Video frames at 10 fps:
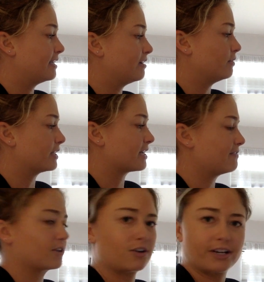Oh, that's kind
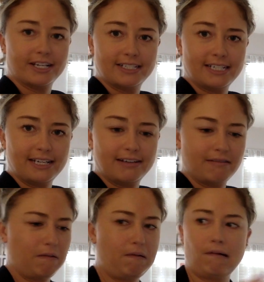of a crooked T.
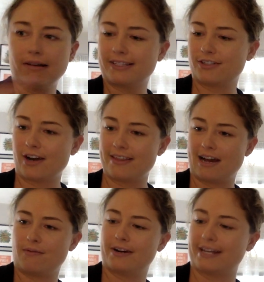Oh, let's try
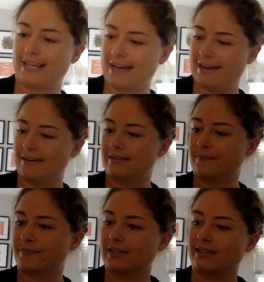that one again.
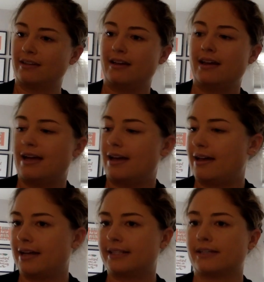
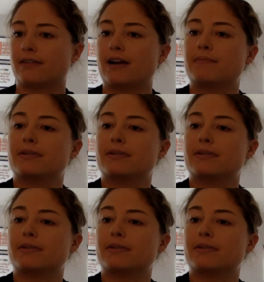That's all right.